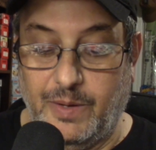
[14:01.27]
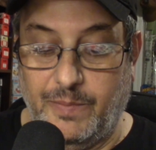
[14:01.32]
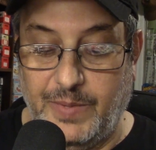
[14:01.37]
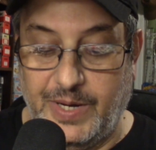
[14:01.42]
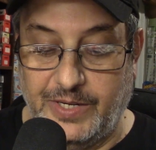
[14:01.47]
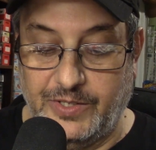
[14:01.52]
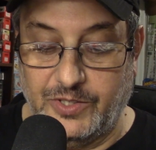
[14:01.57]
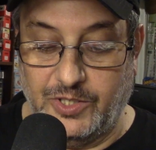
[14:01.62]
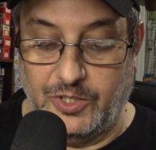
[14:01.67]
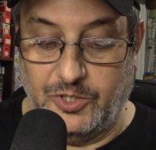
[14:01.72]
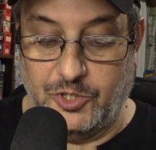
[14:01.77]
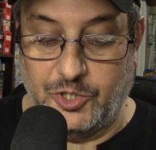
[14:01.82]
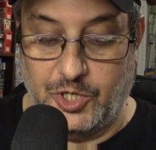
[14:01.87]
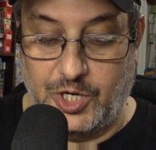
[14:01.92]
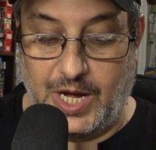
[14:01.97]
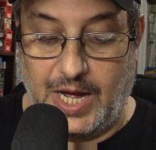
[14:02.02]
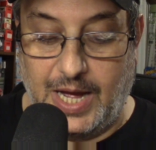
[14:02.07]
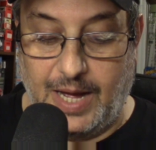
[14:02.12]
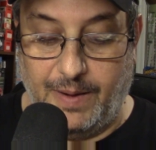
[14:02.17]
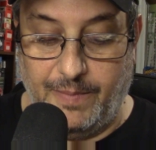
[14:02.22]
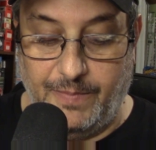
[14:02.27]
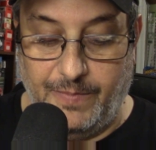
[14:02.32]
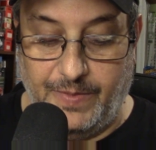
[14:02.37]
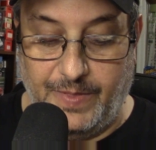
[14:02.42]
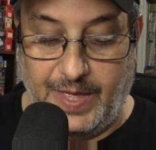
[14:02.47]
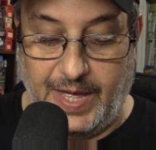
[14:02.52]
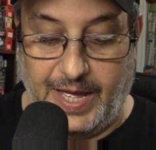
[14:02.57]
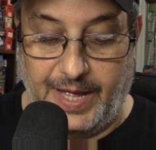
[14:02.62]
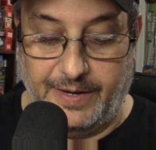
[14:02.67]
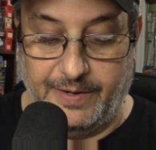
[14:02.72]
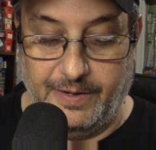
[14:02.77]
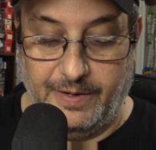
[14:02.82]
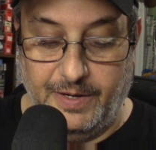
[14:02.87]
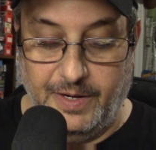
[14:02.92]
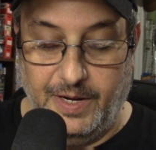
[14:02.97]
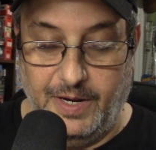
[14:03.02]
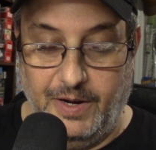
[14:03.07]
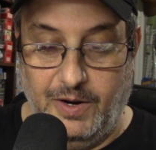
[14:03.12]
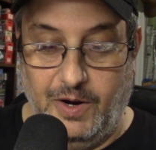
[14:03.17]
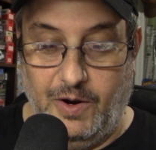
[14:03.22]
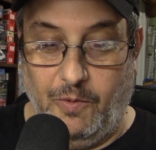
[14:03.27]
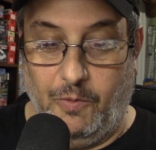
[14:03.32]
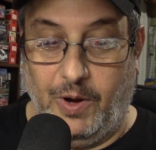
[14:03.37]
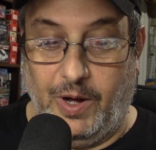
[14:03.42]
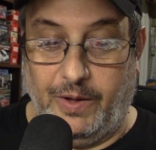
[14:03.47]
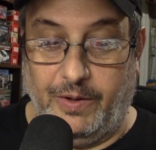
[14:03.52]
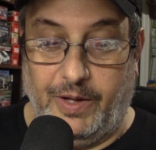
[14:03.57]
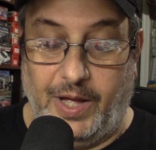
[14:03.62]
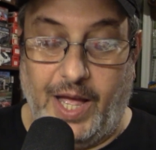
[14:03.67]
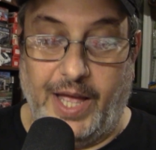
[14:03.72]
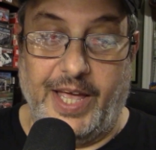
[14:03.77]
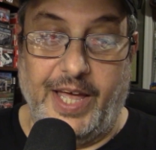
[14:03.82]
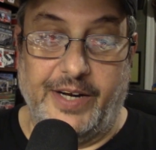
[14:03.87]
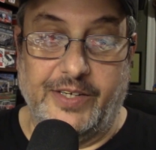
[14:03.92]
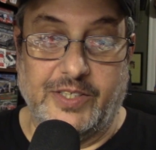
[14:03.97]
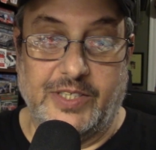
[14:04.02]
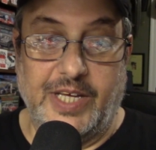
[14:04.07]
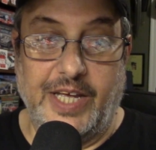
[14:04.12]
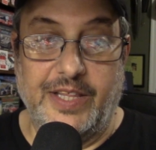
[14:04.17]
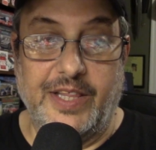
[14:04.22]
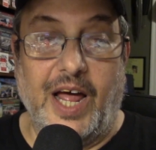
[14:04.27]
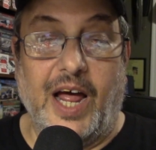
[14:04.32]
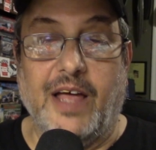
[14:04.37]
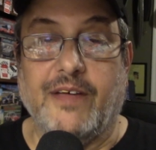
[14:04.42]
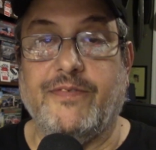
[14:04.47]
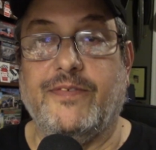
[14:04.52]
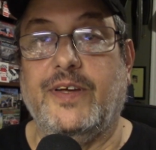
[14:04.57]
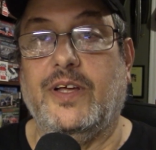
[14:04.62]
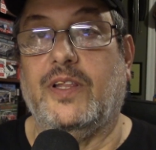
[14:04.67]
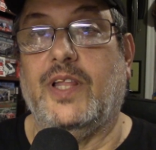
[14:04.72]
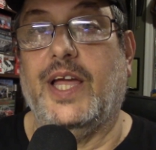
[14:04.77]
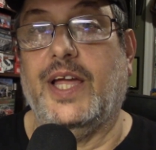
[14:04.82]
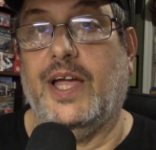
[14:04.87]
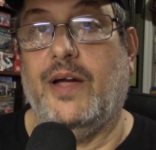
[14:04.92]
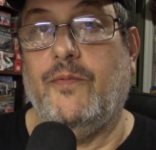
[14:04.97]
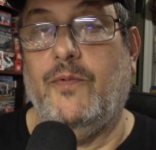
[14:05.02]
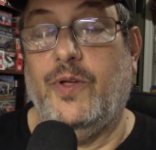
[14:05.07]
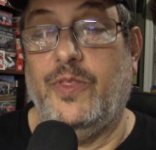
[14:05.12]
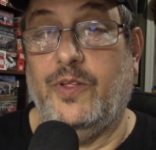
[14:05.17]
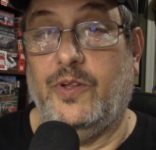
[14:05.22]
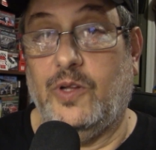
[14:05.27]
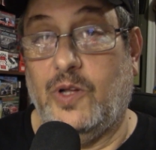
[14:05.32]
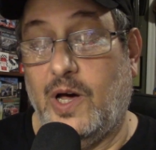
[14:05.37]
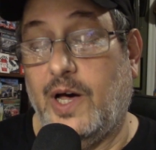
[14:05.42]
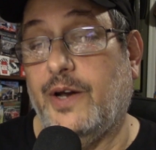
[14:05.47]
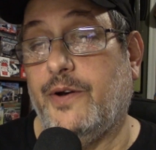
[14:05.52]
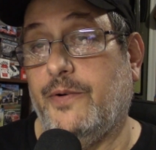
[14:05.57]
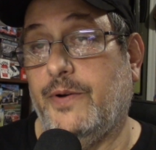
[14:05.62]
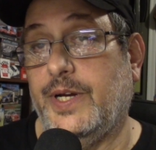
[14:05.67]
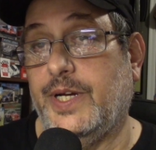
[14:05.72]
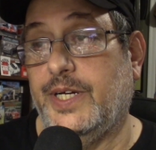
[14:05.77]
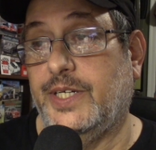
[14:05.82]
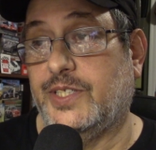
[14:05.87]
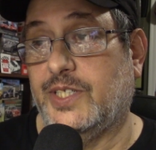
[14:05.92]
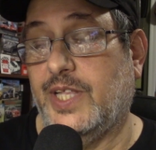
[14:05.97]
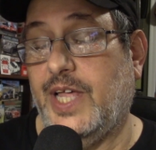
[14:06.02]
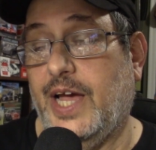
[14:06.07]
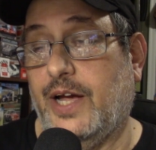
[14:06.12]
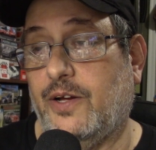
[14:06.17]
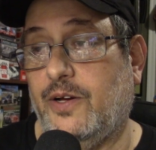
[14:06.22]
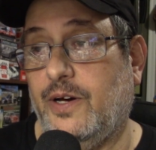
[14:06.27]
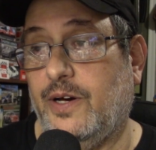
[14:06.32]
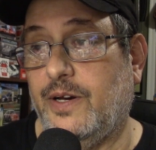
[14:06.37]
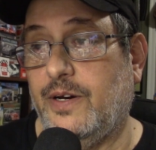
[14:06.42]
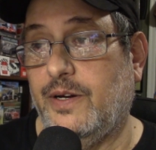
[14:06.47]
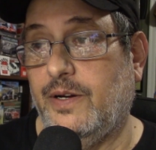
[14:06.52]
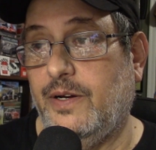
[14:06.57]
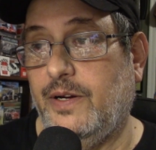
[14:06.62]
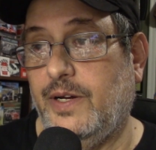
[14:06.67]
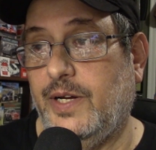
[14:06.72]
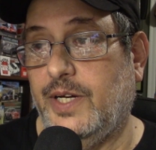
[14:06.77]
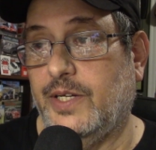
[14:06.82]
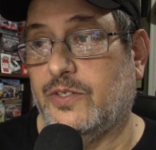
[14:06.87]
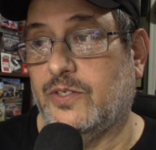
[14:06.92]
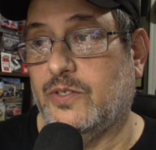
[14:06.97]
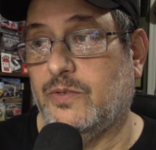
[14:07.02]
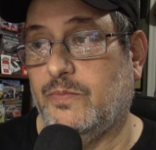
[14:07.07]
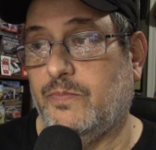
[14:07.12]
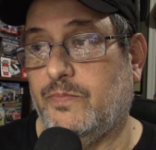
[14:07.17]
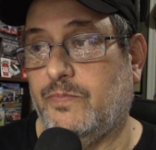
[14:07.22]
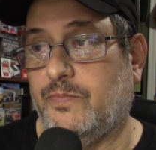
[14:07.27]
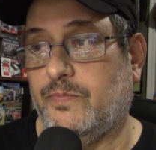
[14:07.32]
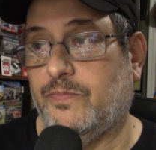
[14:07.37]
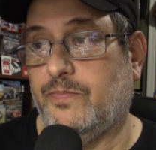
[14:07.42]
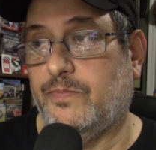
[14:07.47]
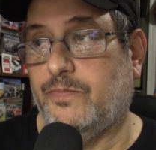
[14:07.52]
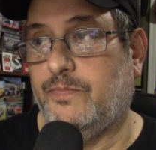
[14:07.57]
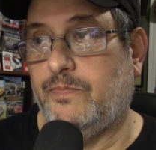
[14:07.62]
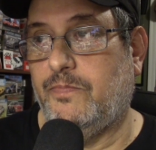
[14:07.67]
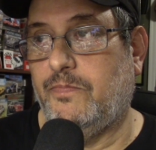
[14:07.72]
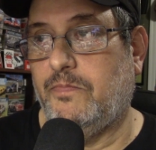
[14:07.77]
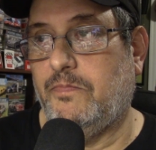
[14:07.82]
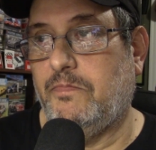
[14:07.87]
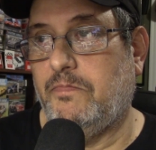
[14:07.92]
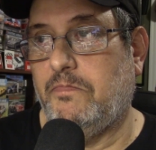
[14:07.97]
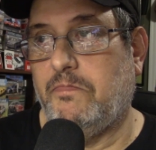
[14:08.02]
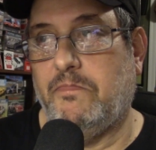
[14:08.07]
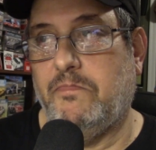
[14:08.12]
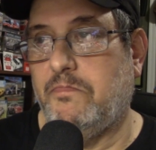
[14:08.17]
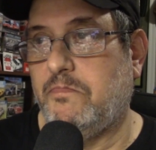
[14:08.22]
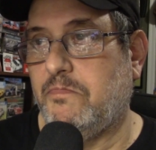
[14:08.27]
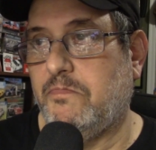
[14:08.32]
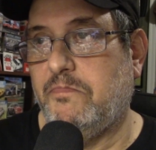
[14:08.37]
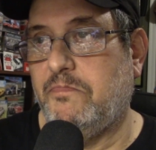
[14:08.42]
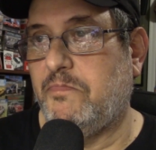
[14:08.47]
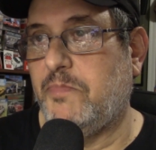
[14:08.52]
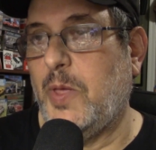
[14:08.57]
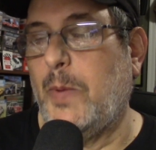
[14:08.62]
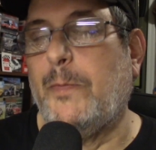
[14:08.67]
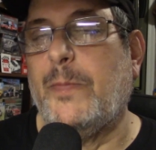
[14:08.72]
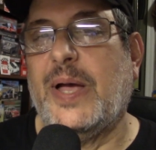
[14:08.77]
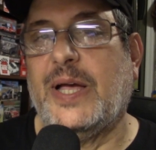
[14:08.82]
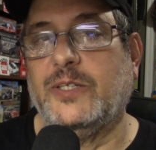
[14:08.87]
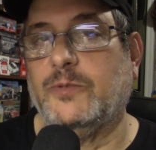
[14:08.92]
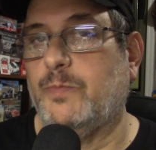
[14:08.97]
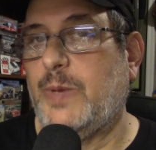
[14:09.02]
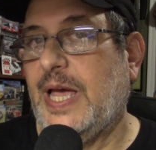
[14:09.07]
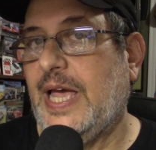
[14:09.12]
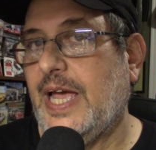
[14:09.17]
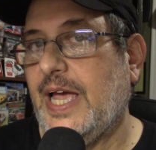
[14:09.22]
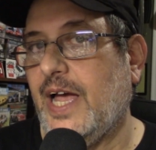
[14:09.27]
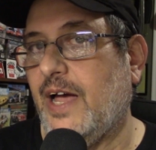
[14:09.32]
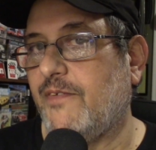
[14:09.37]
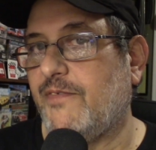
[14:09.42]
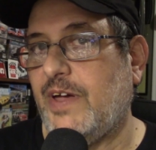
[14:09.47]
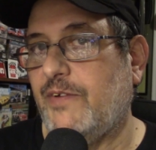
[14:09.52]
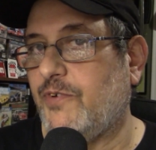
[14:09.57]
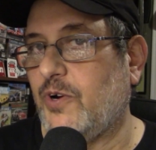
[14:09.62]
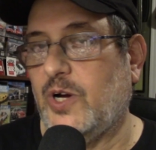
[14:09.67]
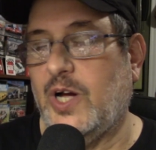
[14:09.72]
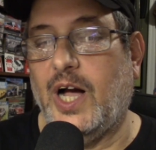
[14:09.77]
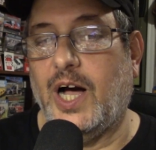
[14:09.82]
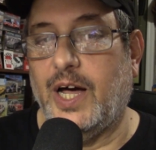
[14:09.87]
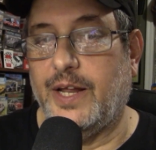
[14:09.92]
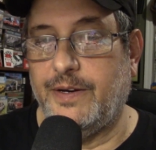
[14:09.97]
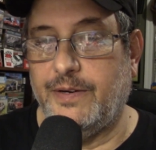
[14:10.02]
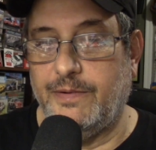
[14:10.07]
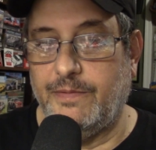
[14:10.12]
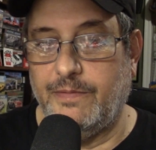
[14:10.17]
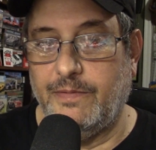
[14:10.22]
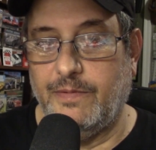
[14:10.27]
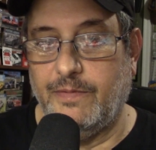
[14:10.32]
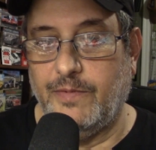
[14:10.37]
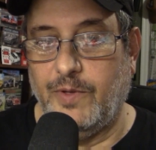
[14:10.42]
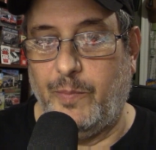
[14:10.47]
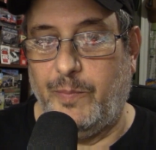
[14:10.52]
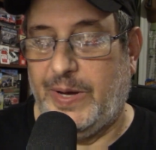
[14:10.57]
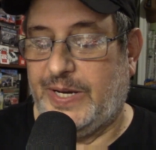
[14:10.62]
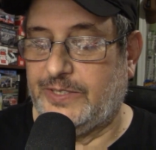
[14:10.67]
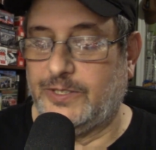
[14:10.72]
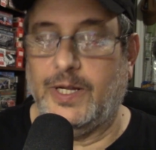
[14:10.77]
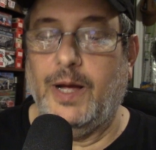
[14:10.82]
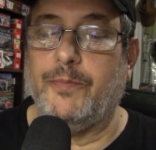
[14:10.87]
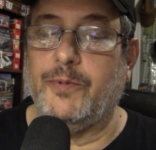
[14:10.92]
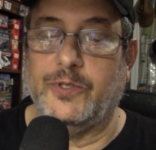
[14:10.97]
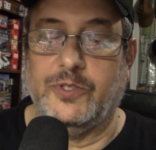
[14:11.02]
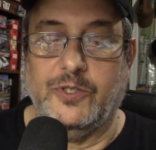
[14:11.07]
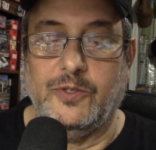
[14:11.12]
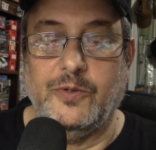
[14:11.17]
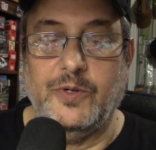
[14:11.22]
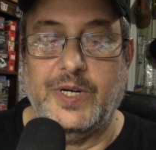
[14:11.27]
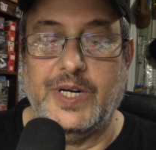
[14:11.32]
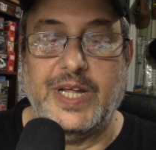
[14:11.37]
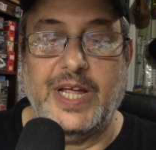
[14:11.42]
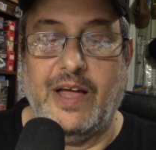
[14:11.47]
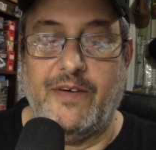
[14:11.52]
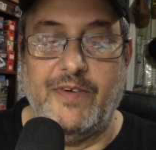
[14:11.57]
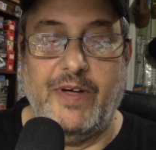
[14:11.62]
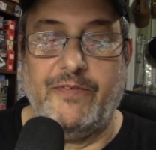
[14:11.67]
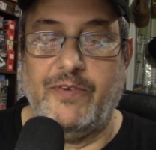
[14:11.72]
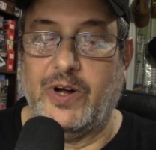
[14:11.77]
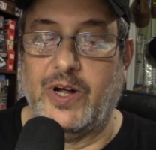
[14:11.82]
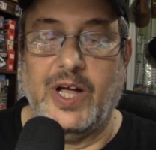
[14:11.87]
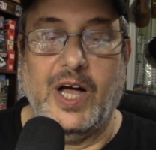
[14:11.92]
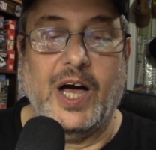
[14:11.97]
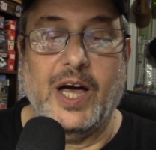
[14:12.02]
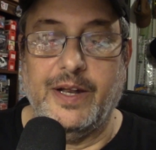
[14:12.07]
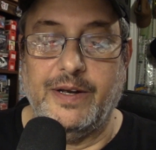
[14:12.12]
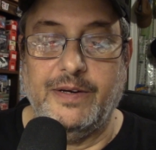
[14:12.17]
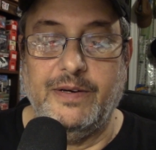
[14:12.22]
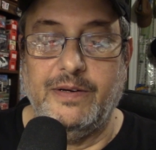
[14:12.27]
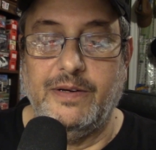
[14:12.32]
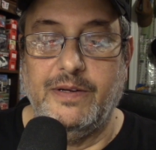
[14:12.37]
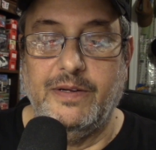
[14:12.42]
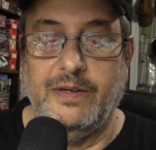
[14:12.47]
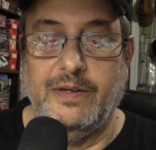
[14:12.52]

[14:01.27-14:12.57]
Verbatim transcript: amazing job that, well, I got to say that I feel like I won the lottery. It's that good. It's the best pay I've ever gotten, the best opportunity I've ever gotten